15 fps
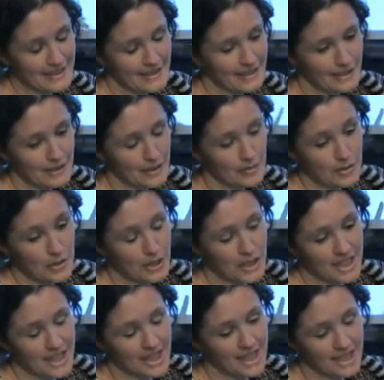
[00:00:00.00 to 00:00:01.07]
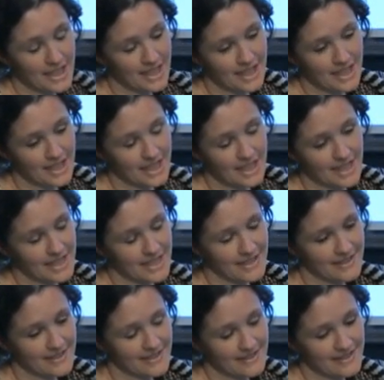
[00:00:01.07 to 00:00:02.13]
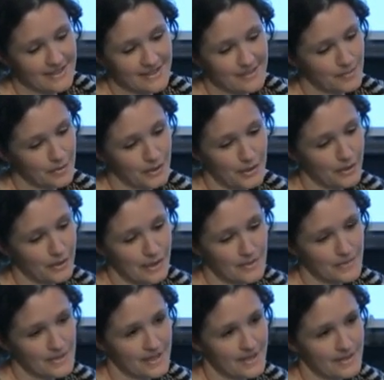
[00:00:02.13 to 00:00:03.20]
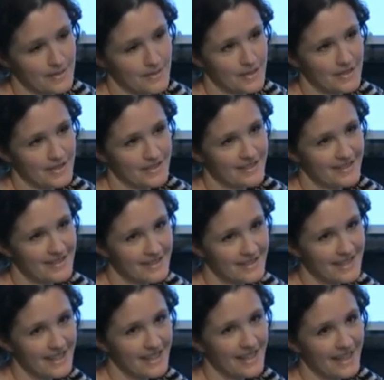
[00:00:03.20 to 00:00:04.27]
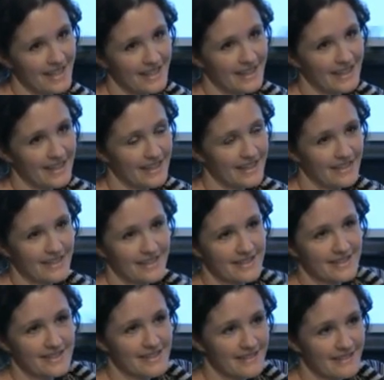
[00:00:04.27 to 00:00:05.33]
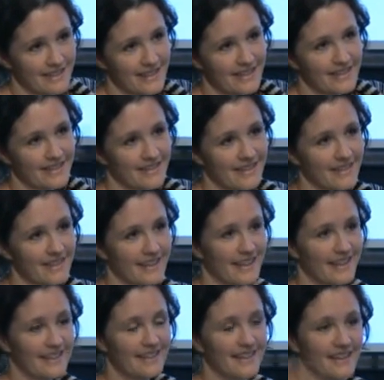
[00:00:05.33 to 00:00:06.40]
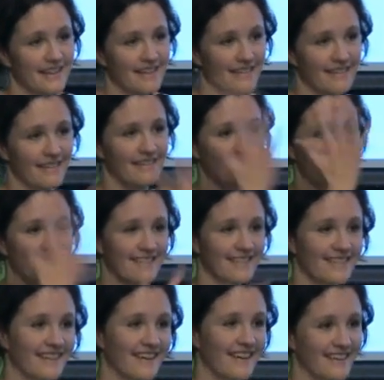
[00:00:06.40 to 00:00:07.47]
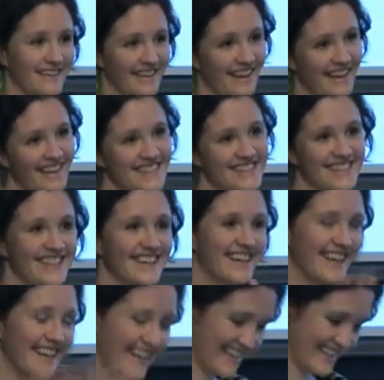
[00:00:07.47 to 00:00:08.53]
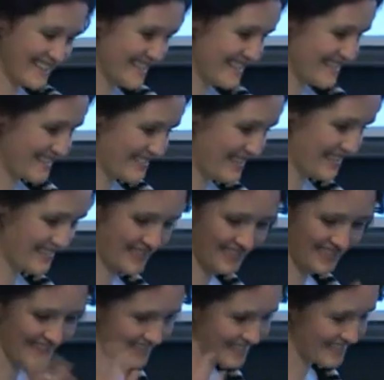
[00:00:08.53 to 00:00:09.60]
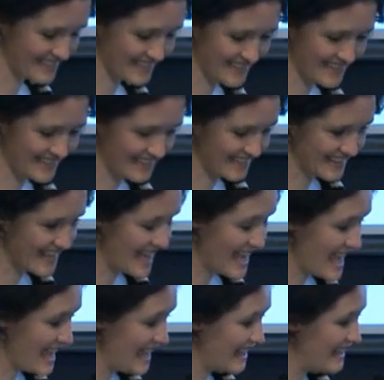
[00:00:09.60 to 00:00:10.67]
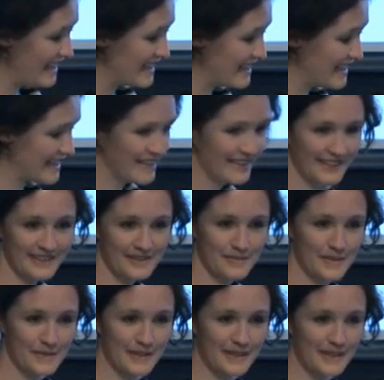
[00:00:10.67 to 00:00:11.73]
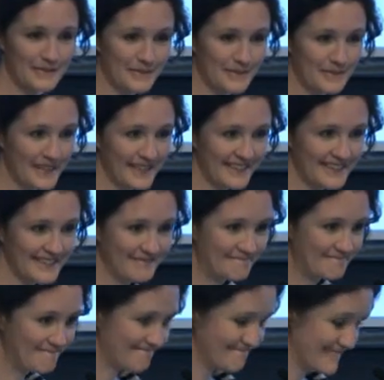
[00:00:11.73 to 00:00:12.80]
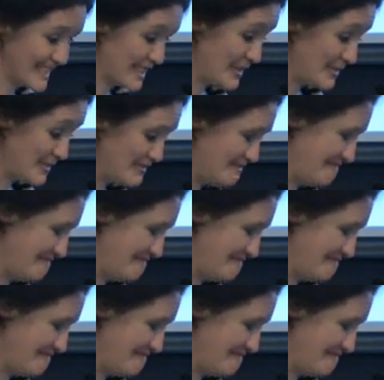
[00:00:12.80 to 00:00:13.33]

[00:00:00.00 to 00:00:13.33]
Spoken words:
community, collections, programs, exhibitions, and they don't necessarily go like that, they go like that, as you probably all know. And I think that's probably enough from me. Thank you.